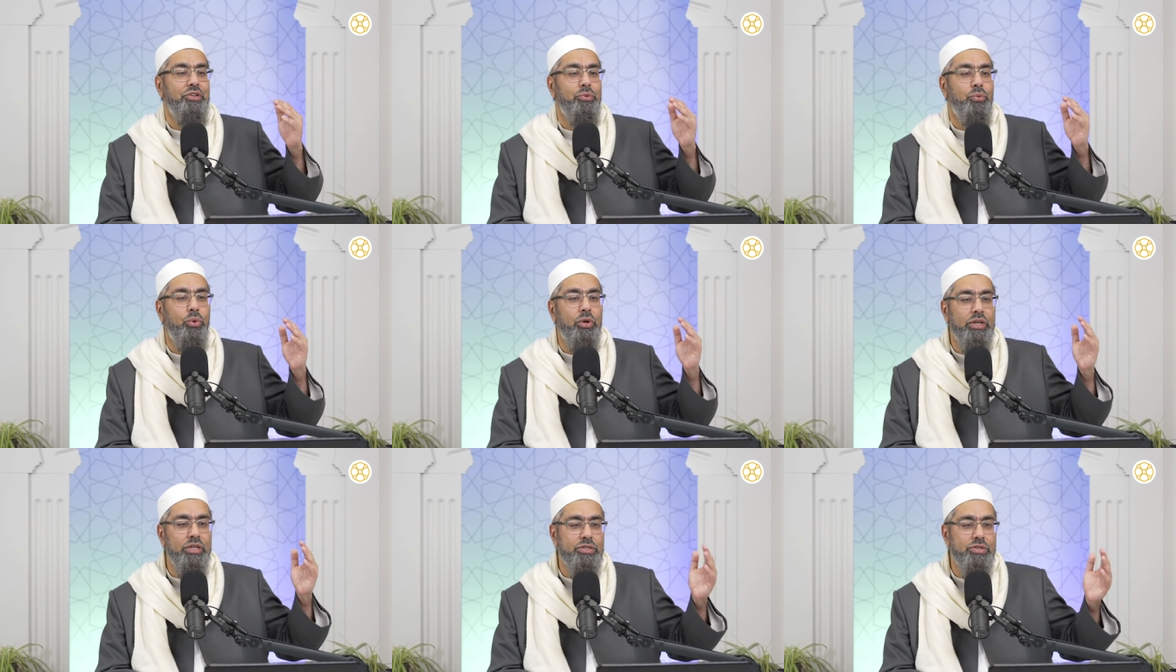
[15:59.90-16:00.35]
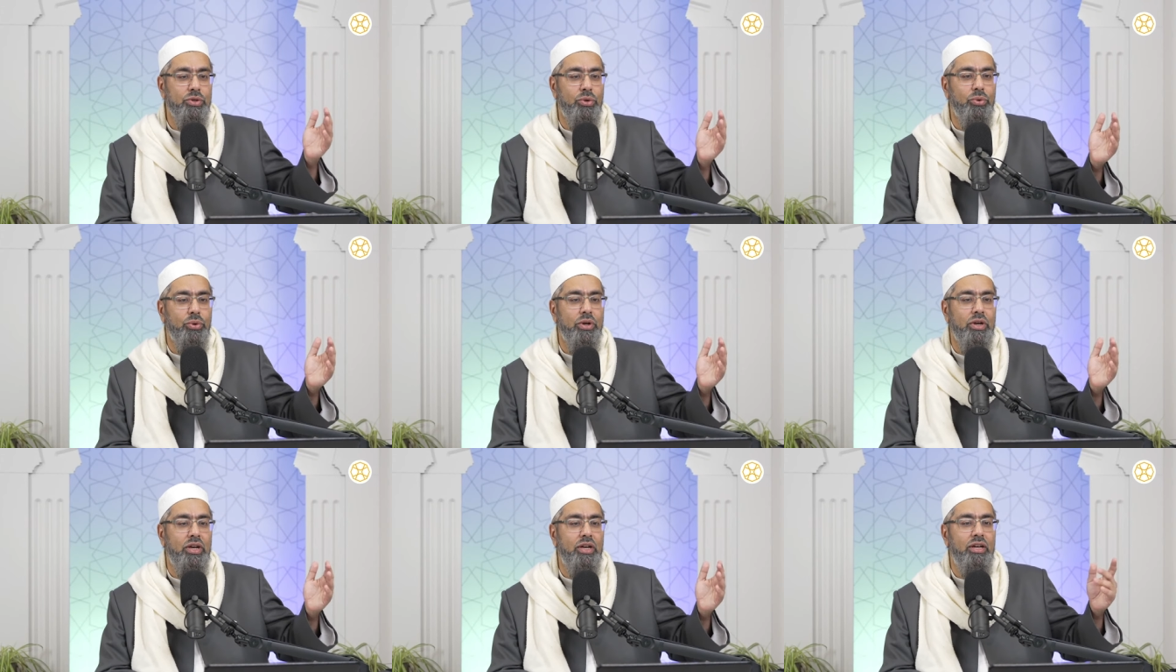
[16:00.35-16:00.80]
what is the
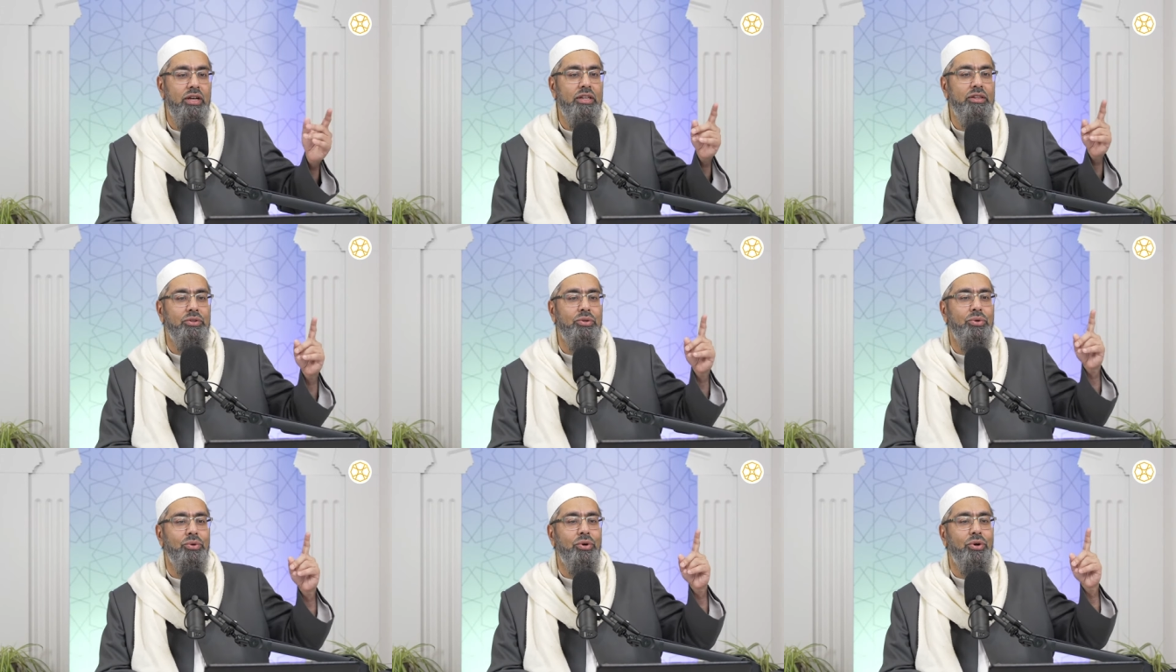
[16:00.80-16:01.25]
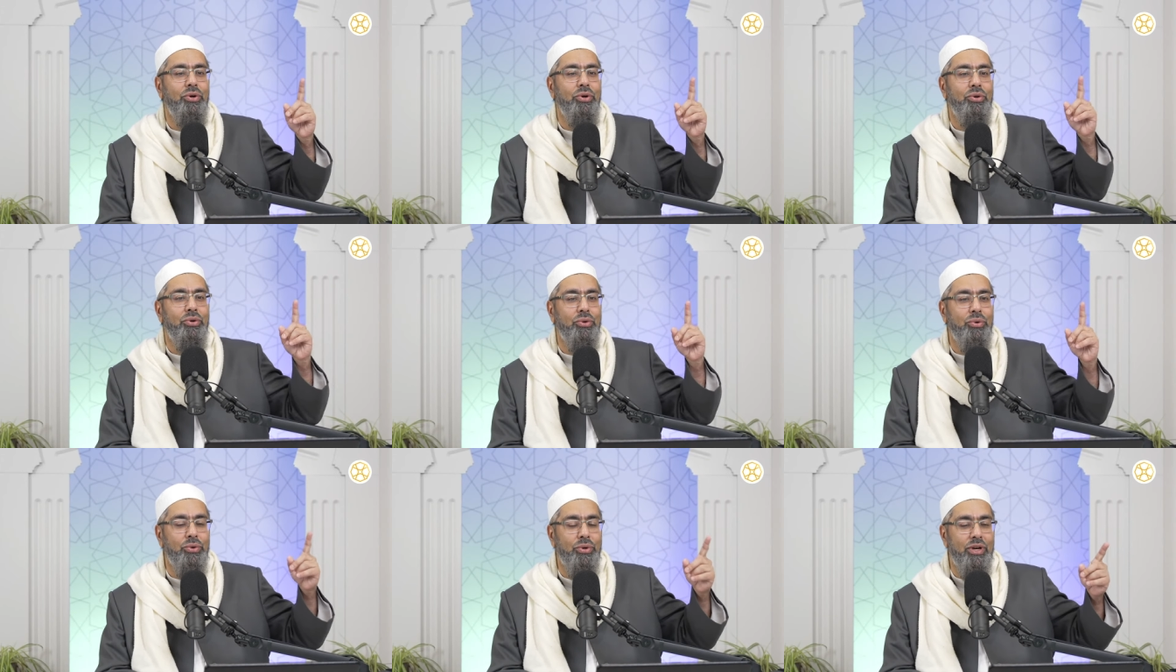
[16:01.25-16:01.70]
Quran? The
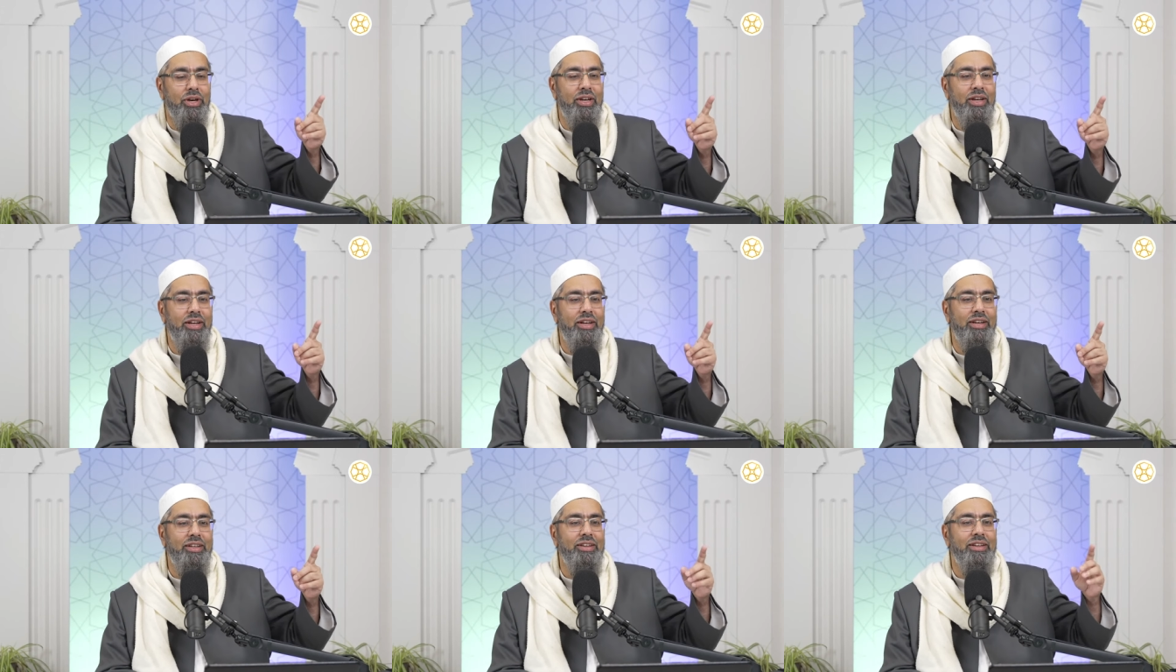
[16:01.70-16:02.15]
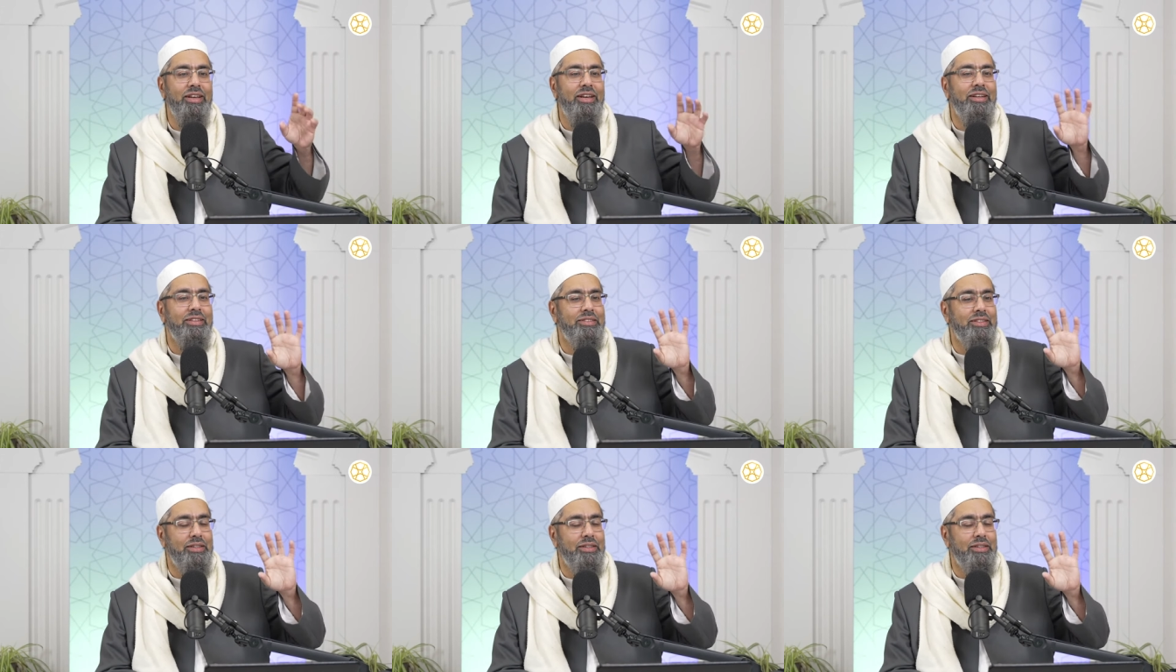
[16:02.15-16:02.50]
Quran, as